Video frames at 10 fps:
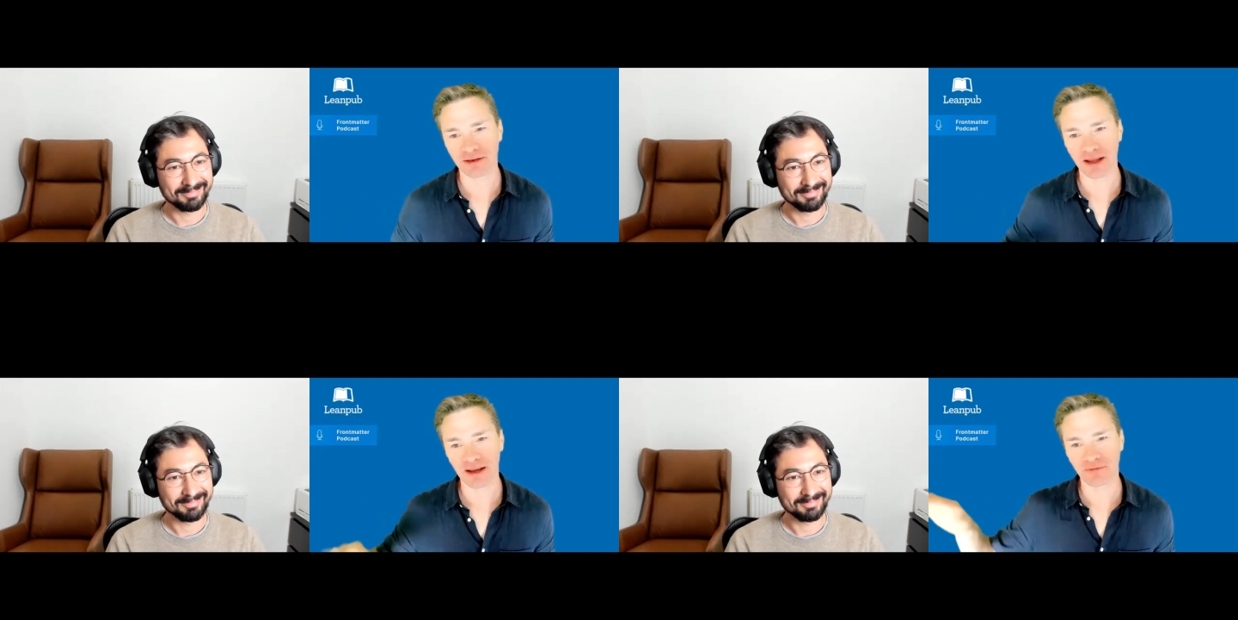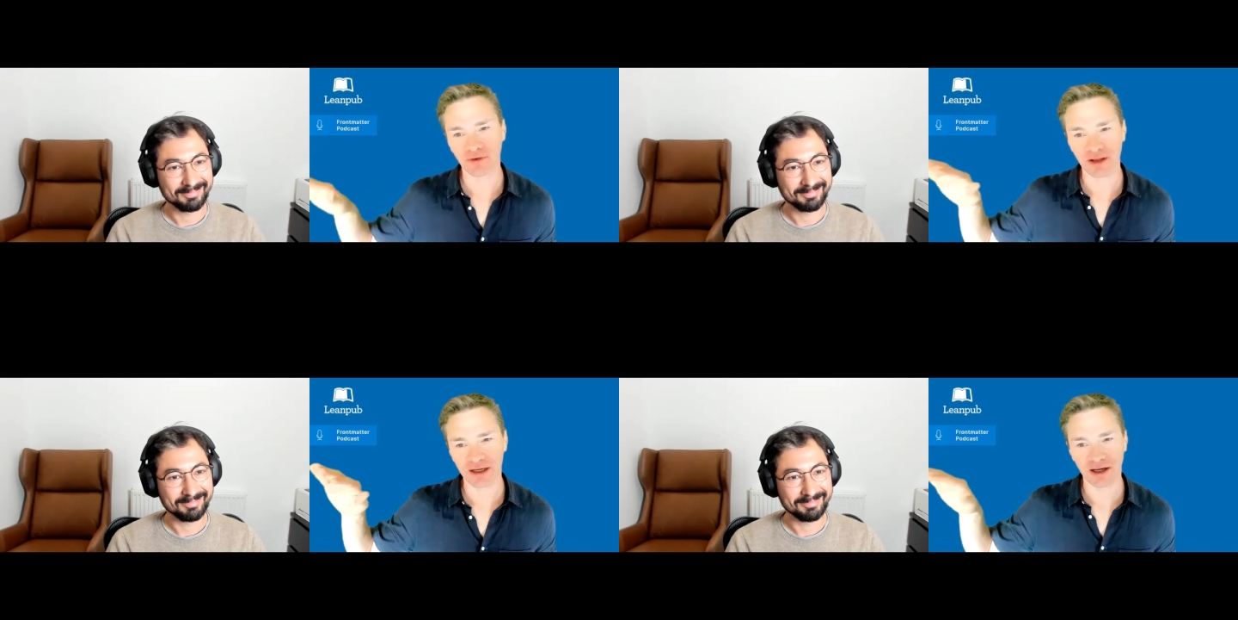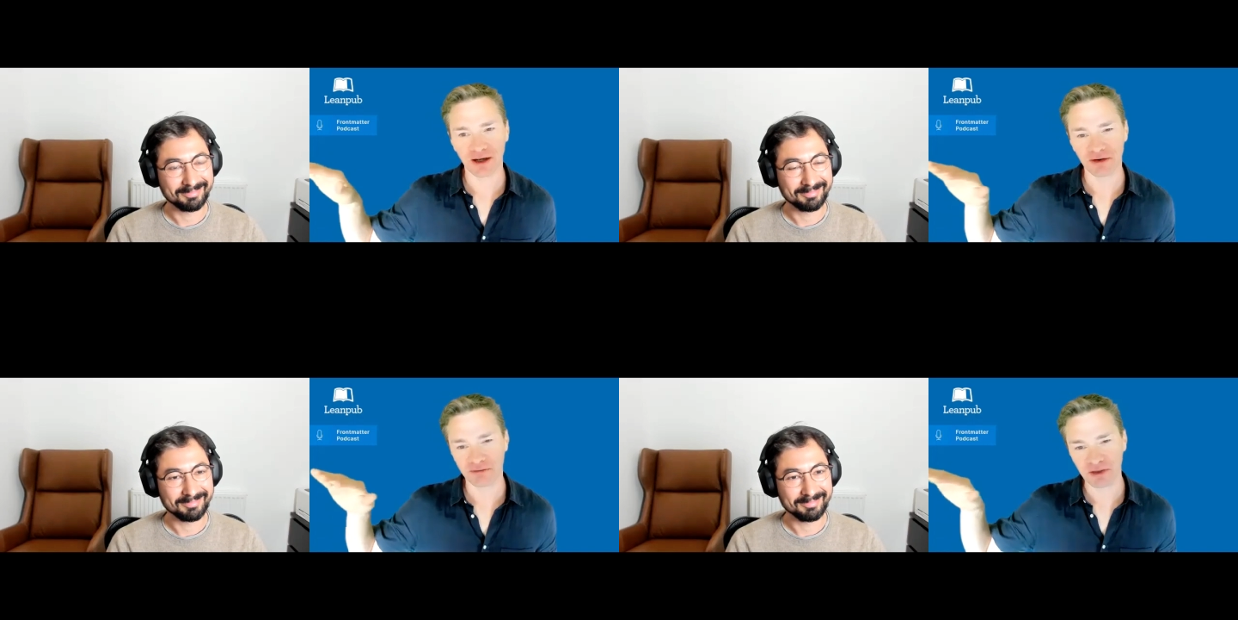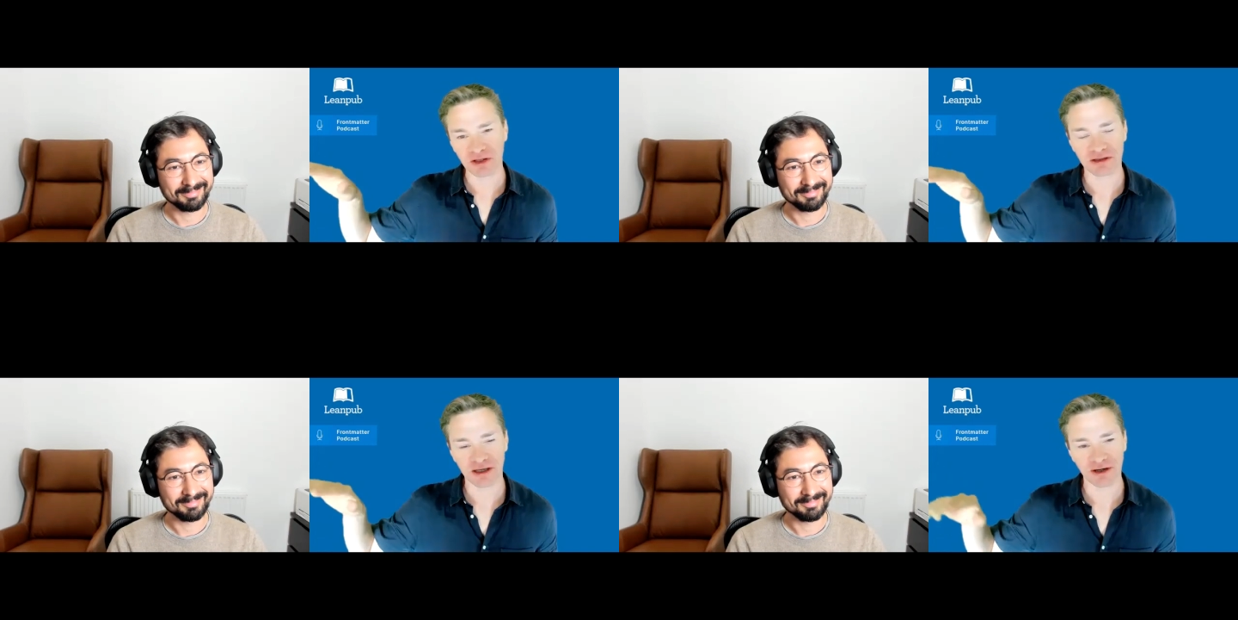Speaker 1: the name for like a kind of
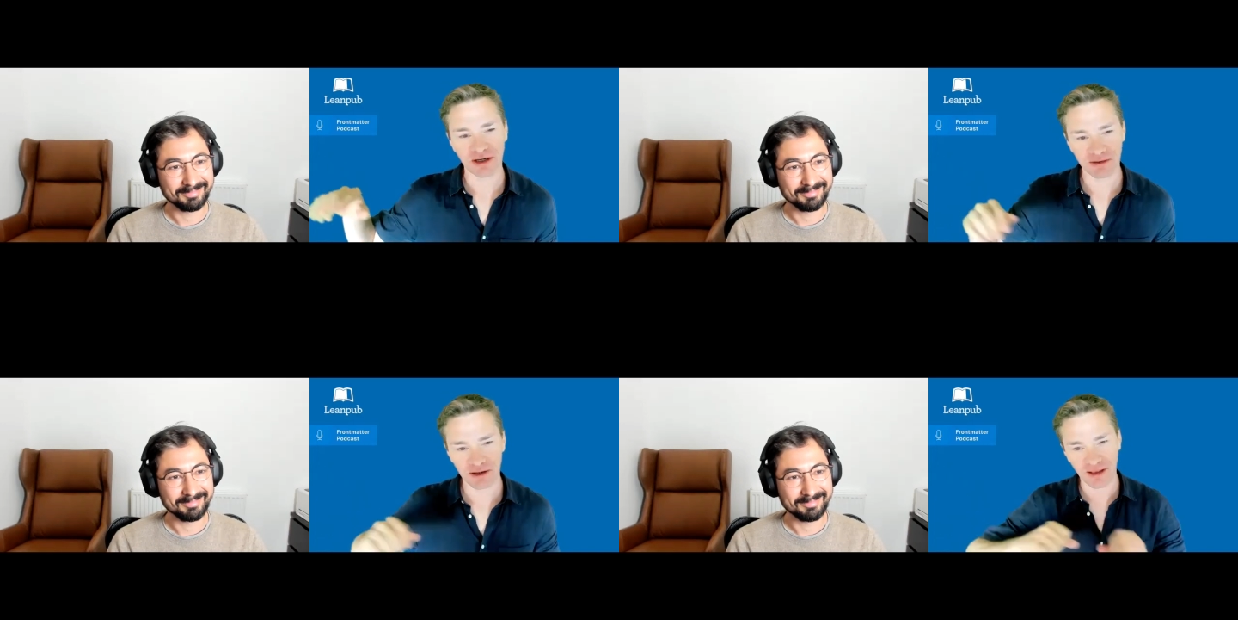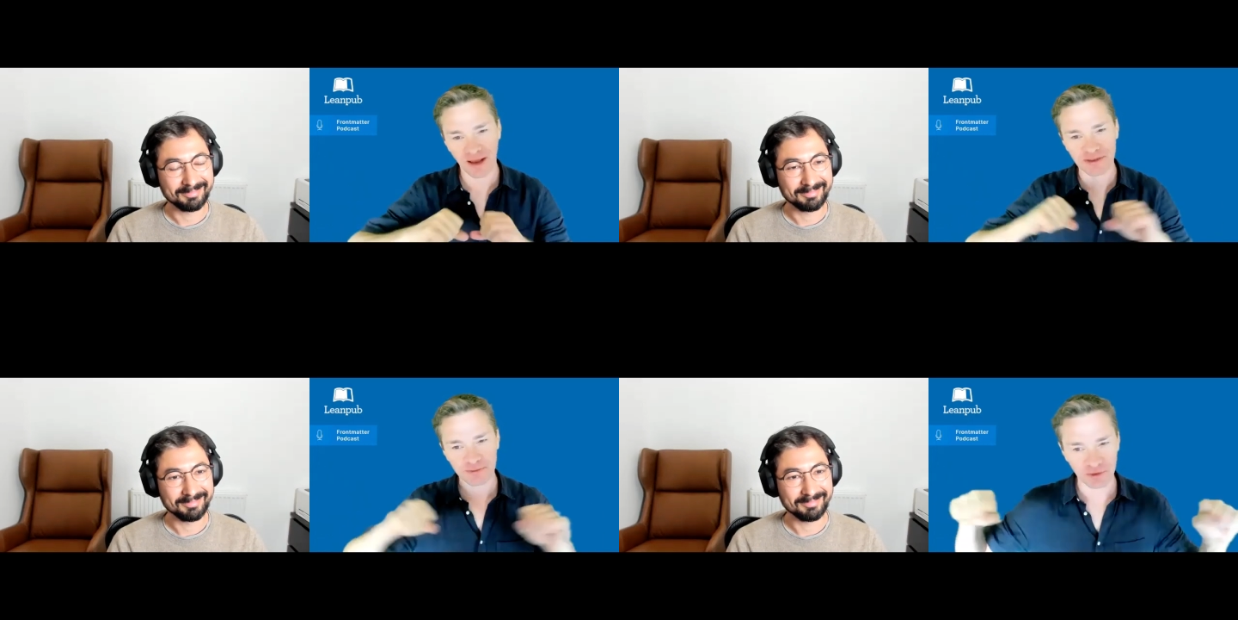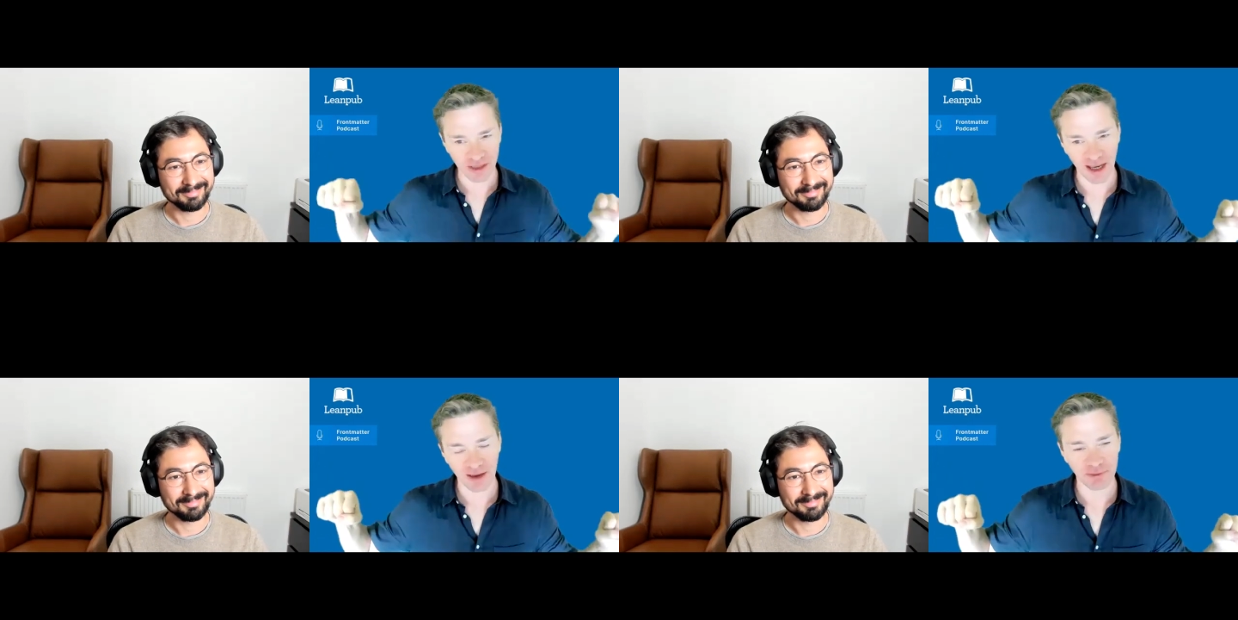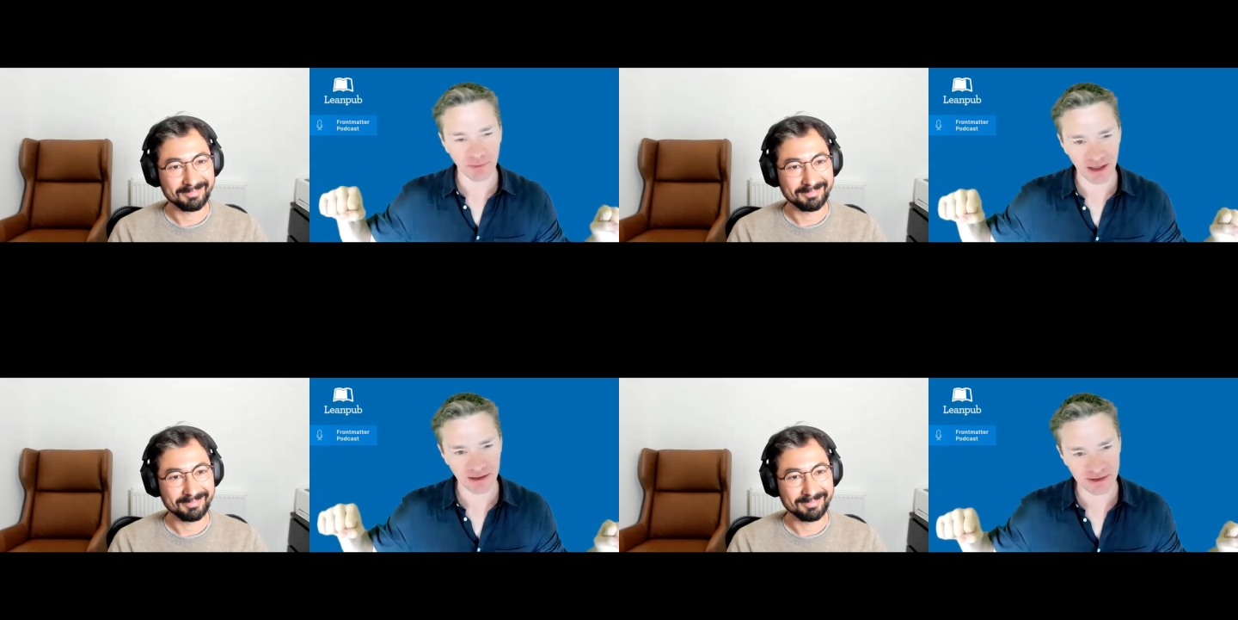military collapsible camp
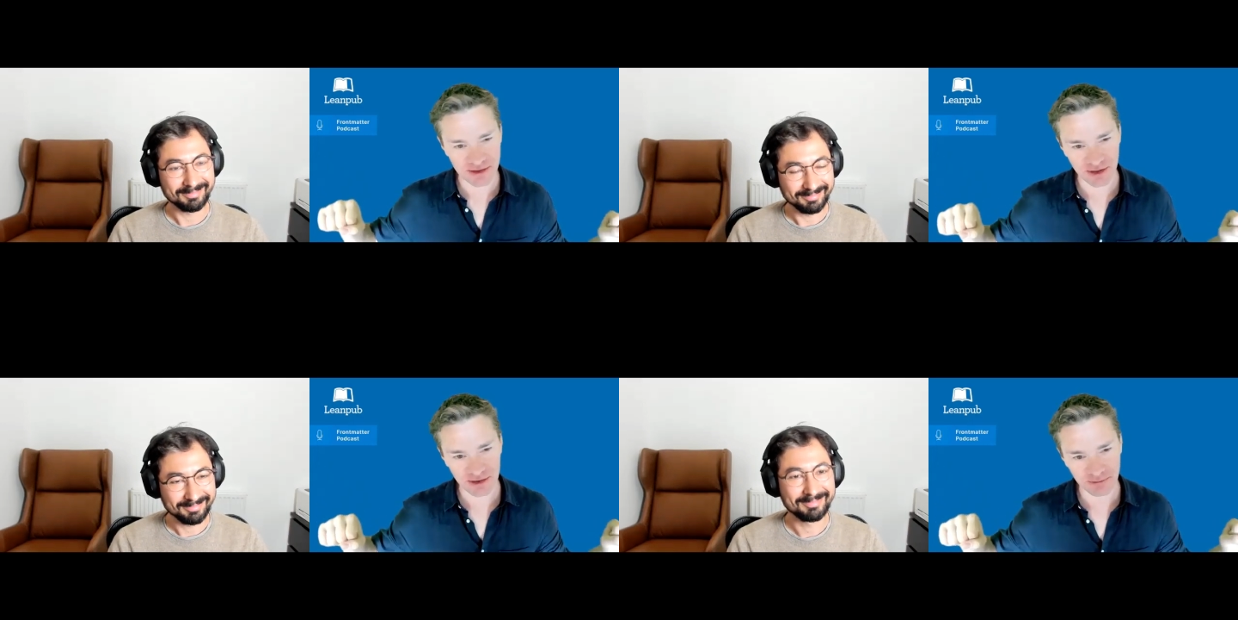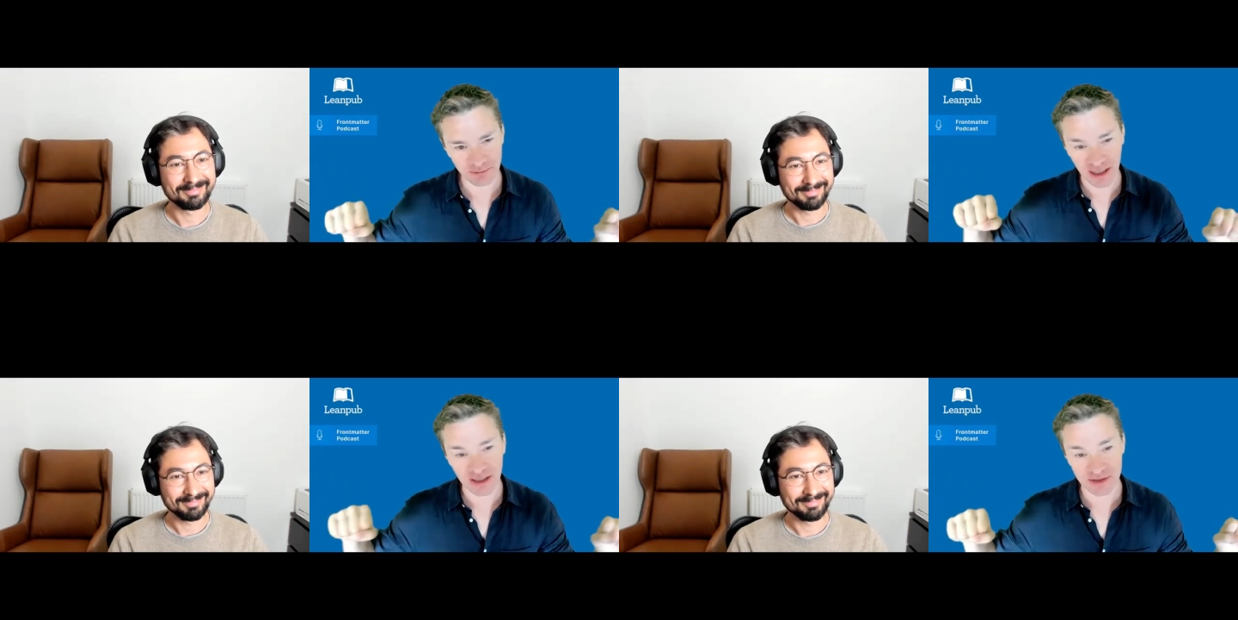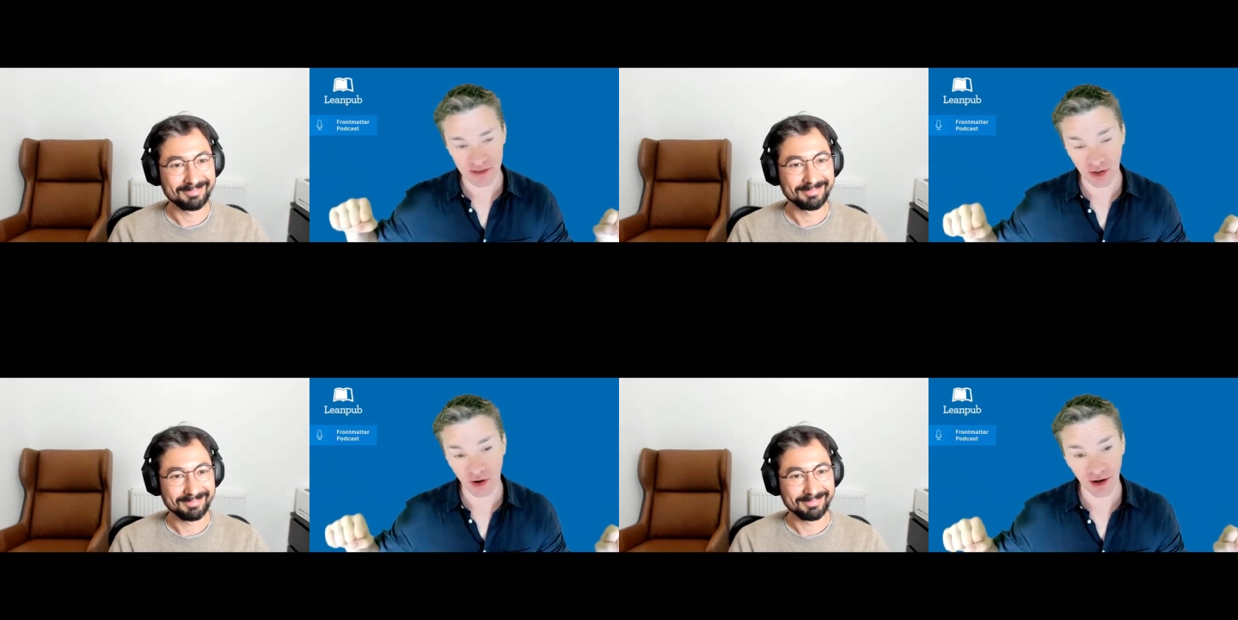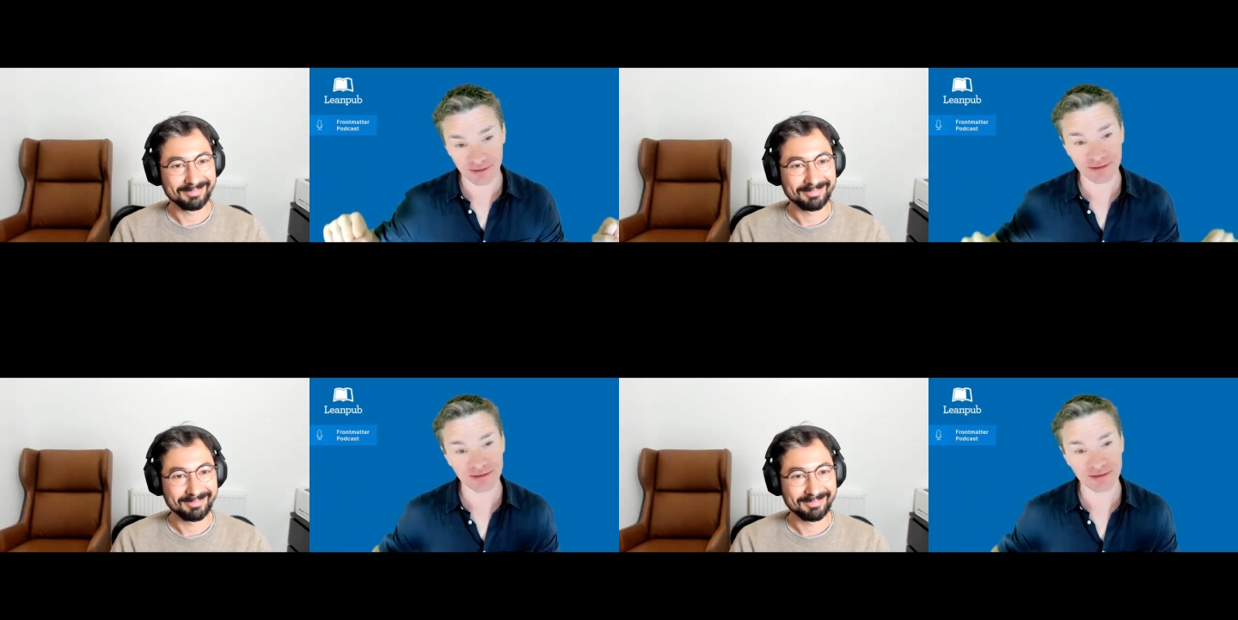bed is a cot.